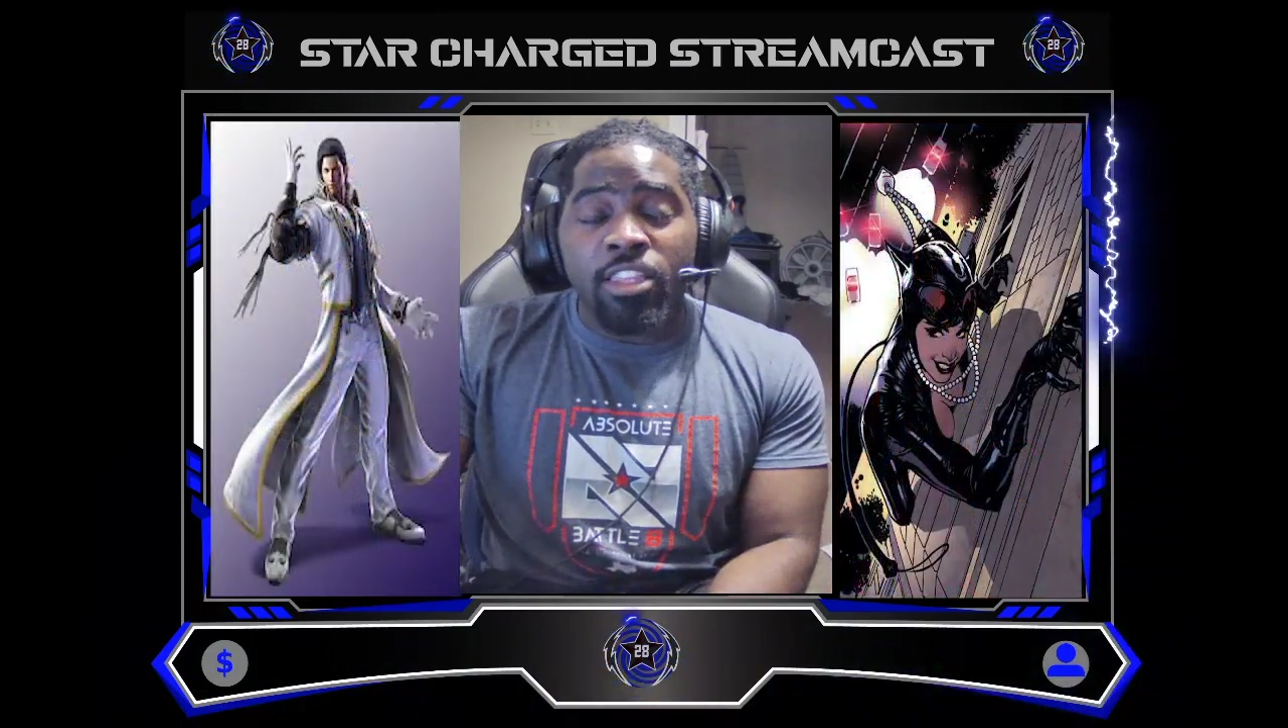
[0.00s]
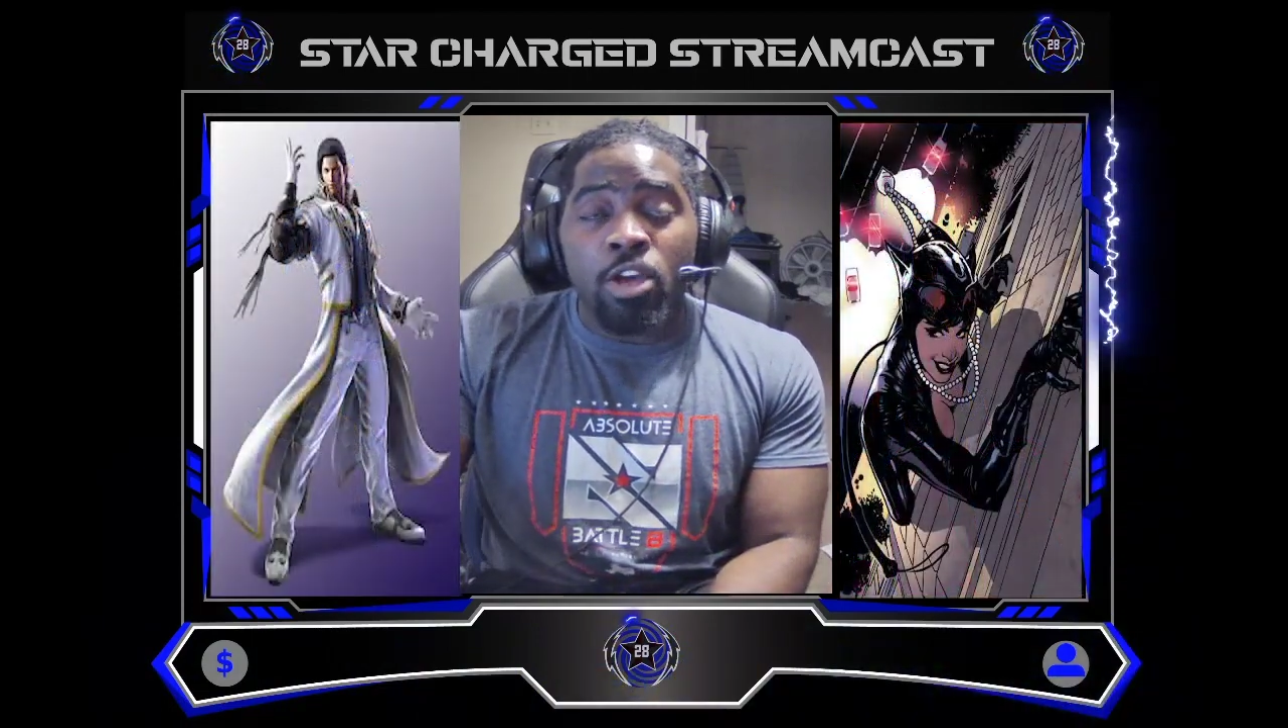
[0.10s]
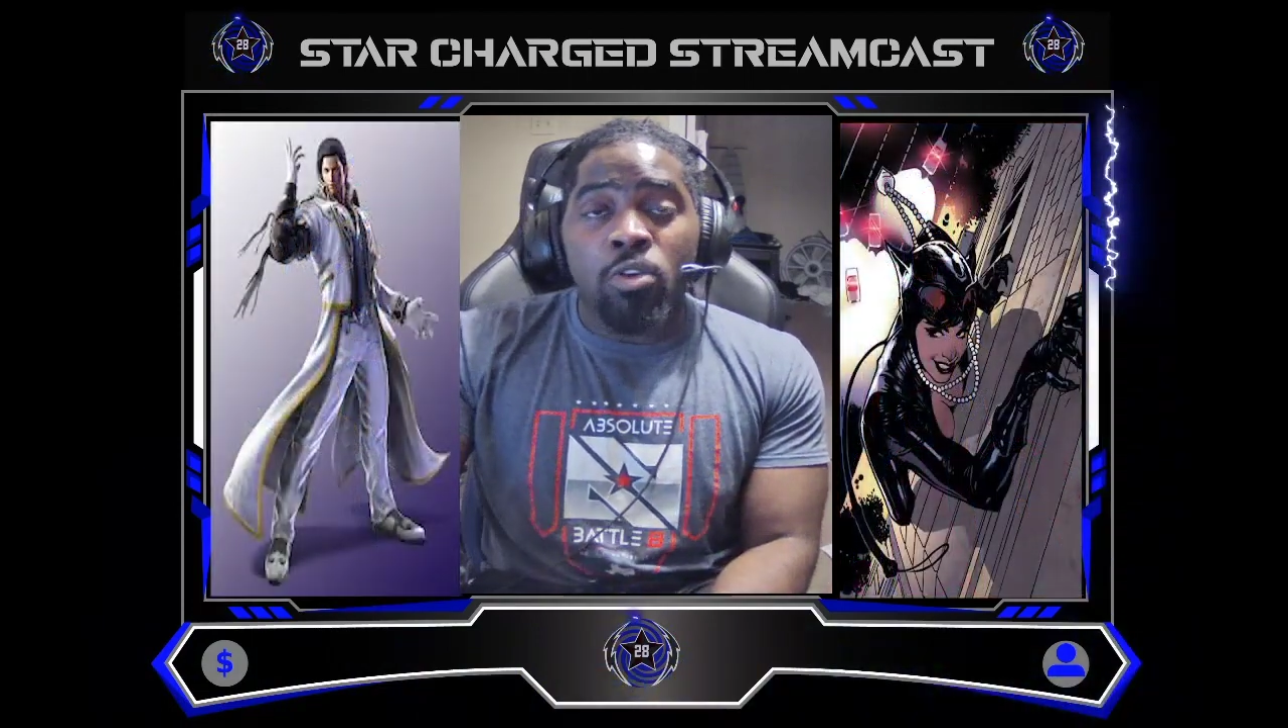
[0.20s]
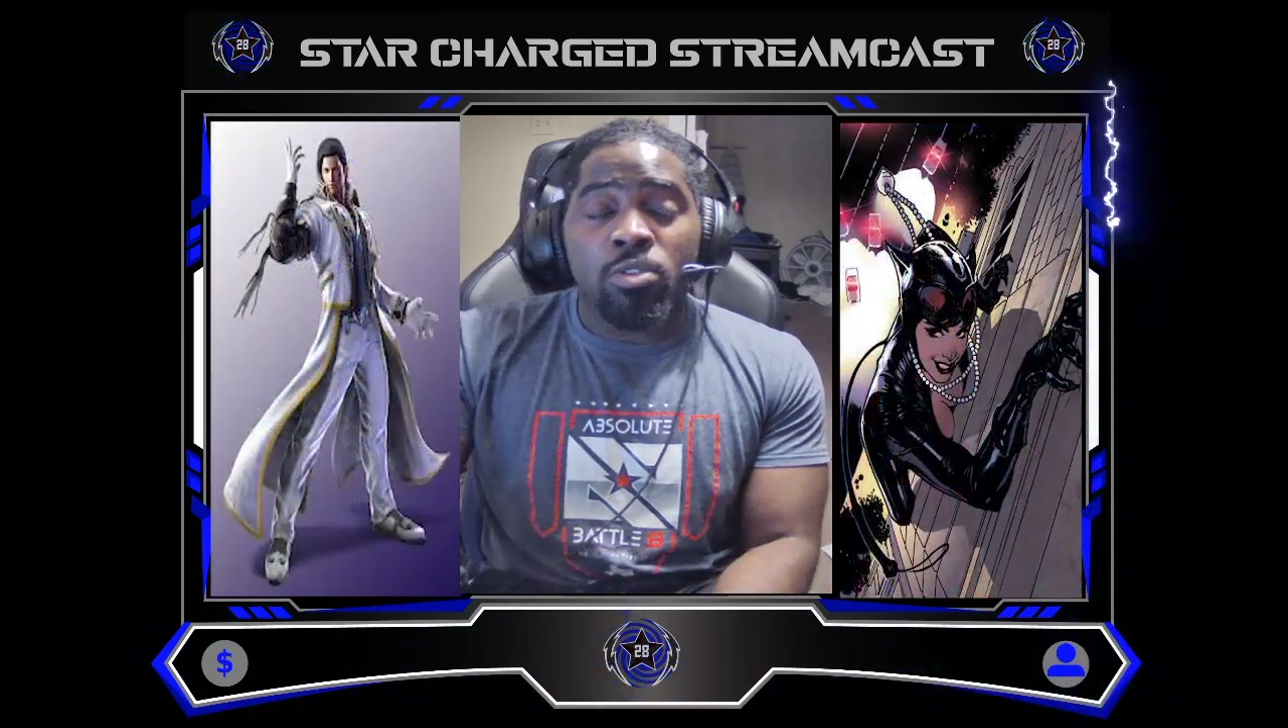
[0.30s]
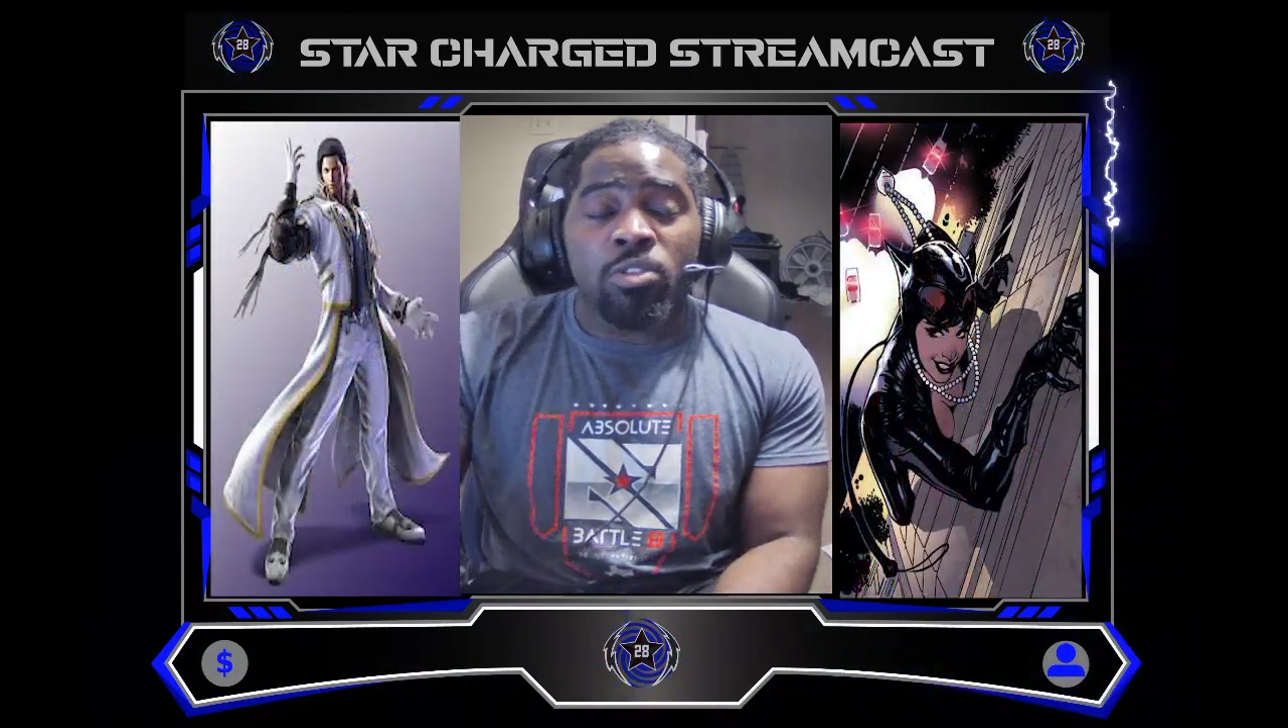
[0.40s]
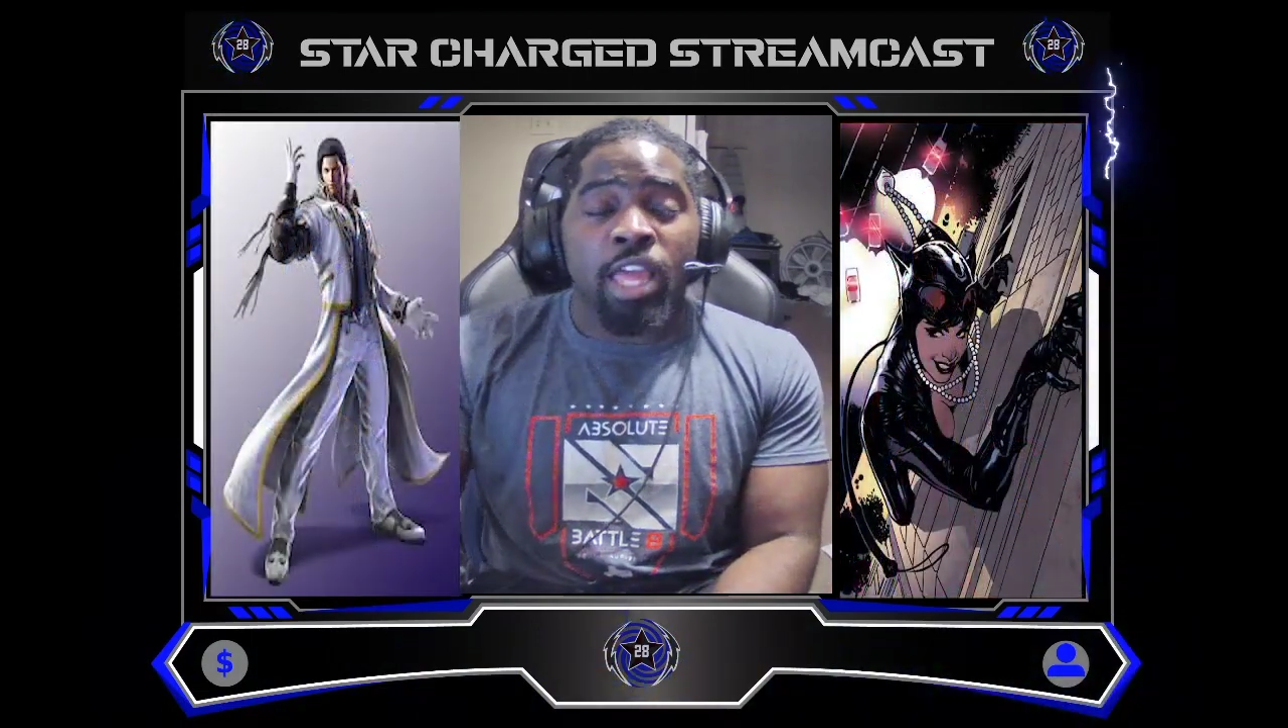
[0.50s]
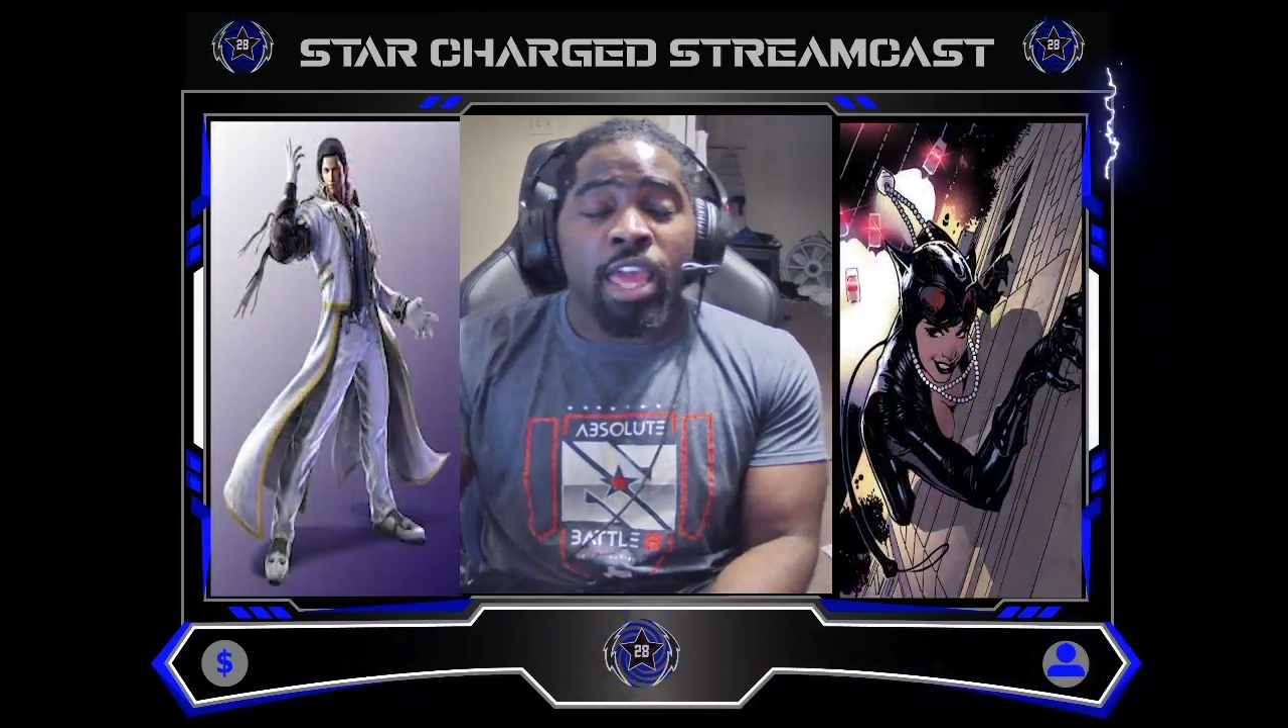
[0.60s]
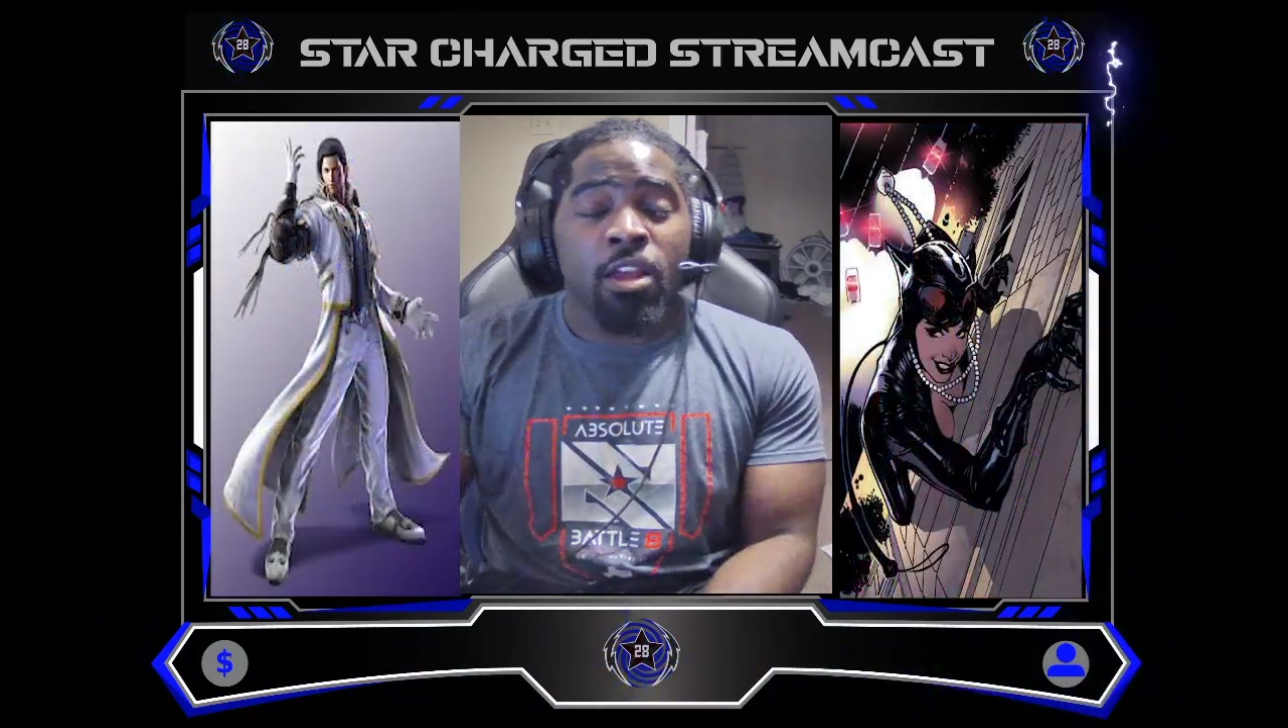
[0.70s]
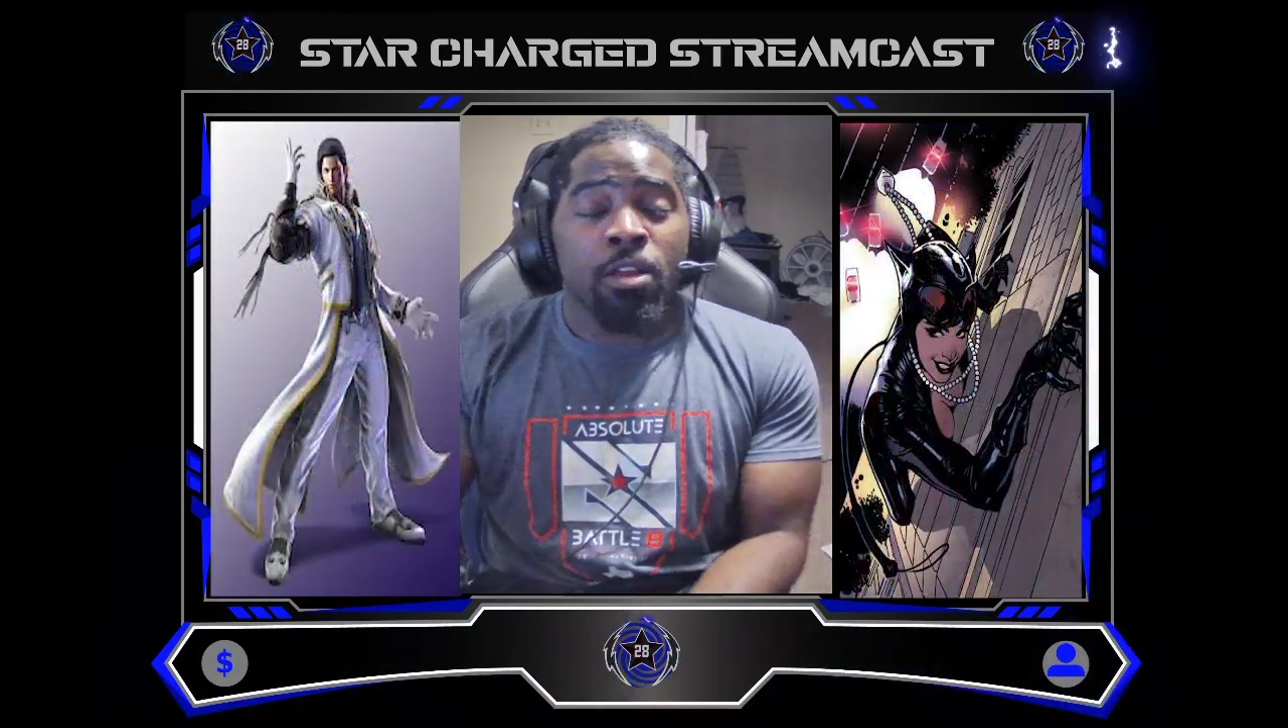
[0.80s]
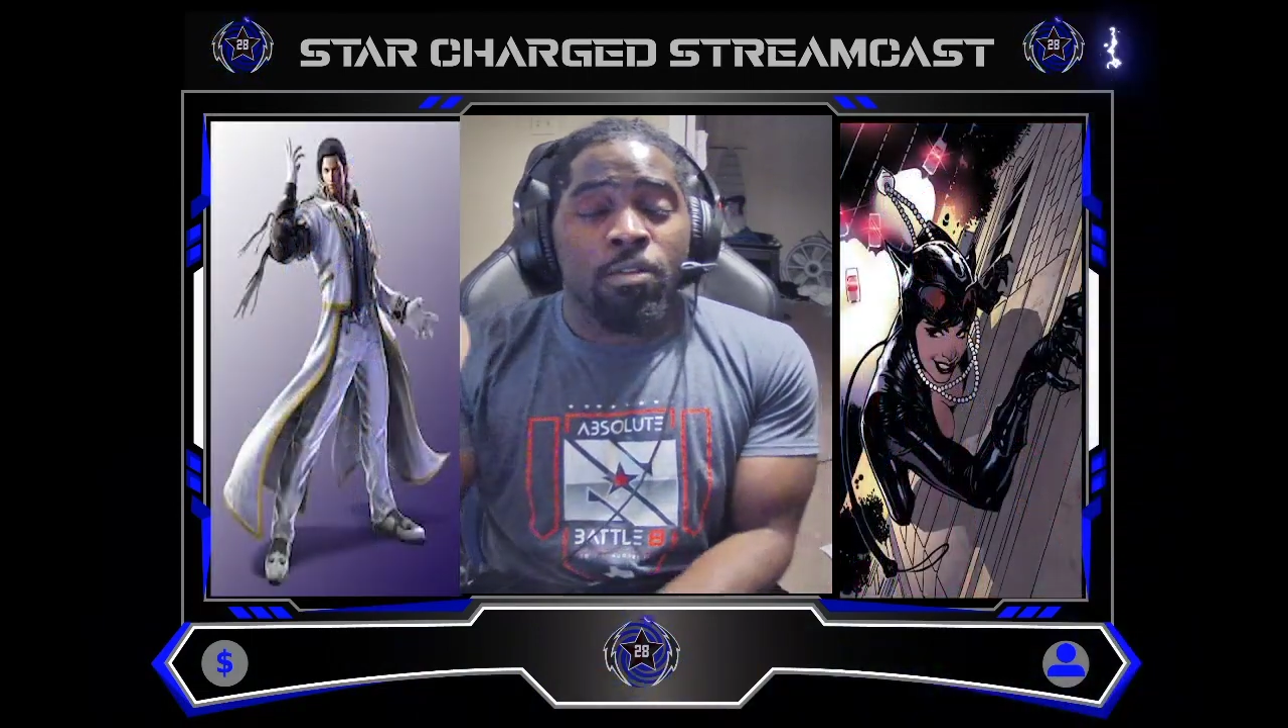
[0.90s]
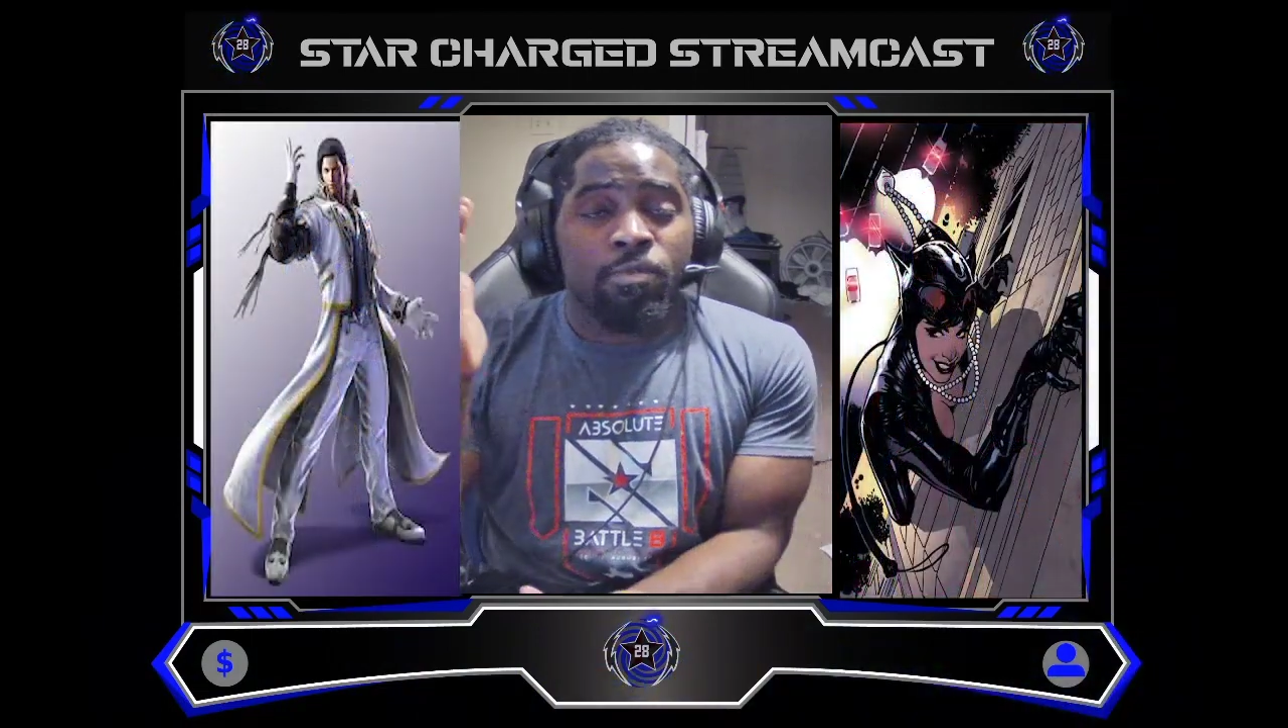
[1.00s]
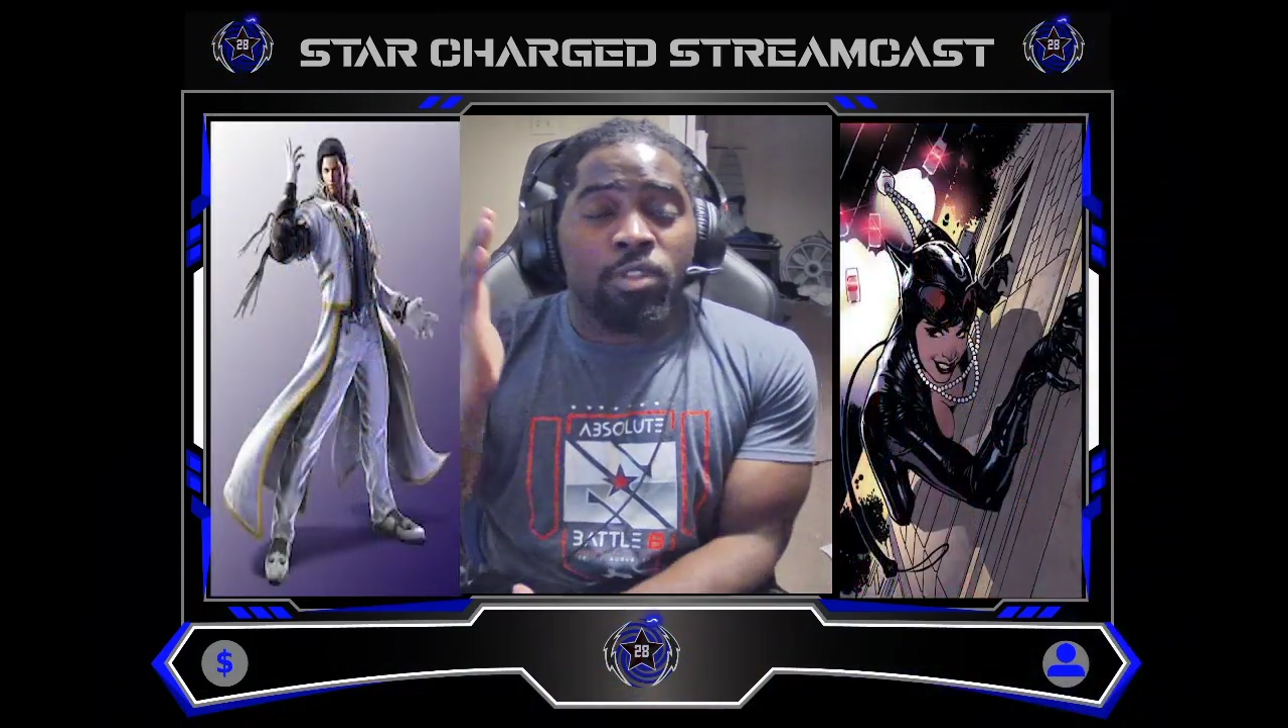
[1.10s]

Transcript: those that are